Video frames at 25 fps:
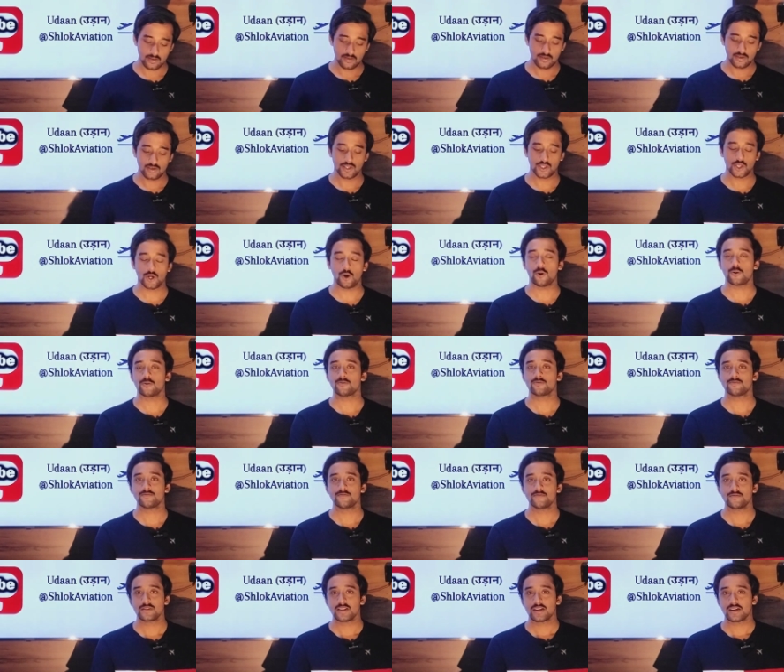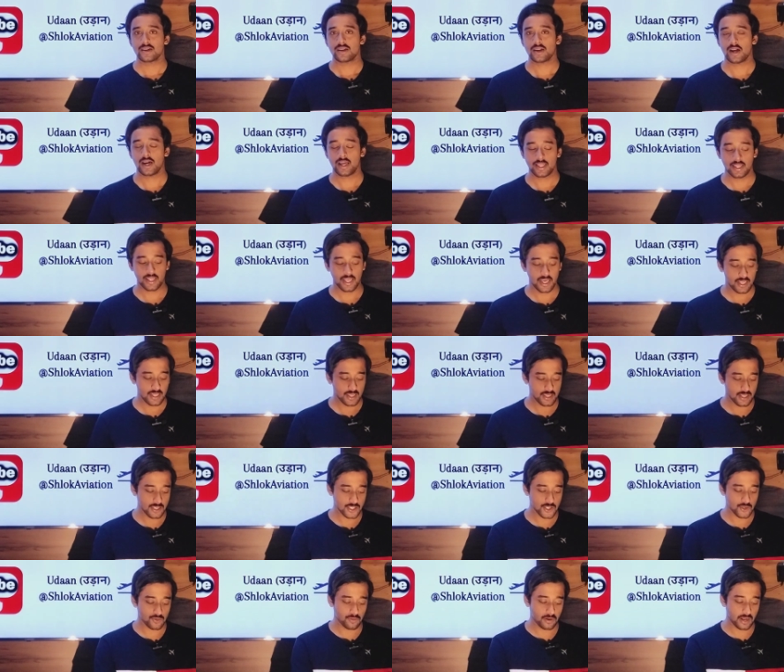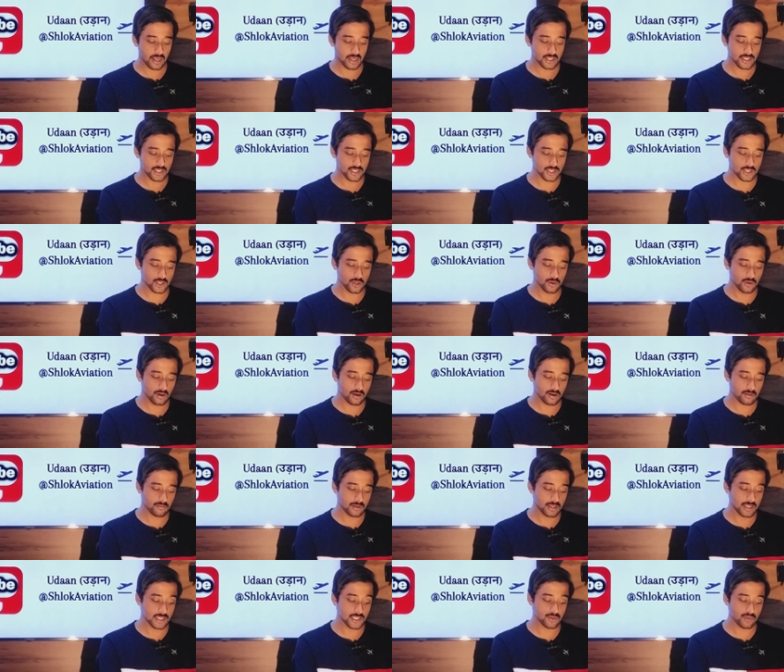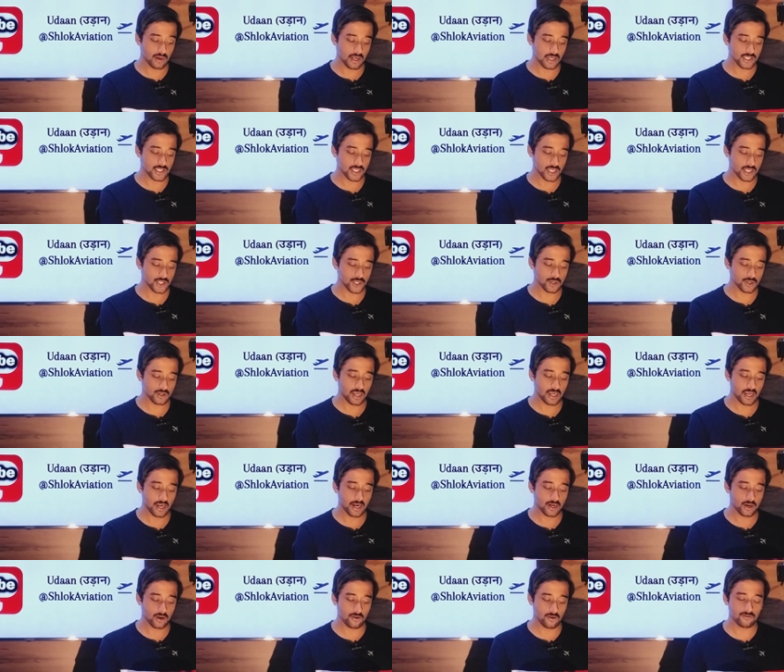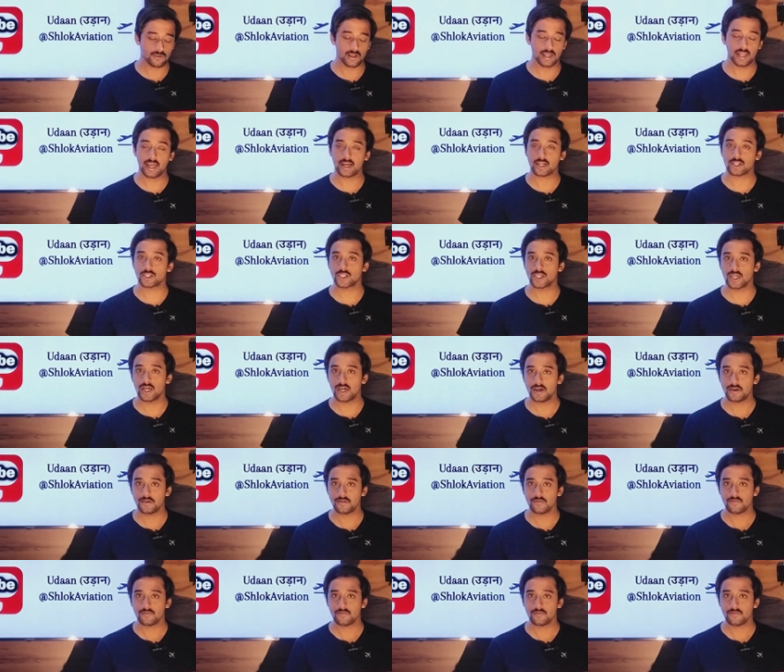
So right then this brings us to the end of the lecture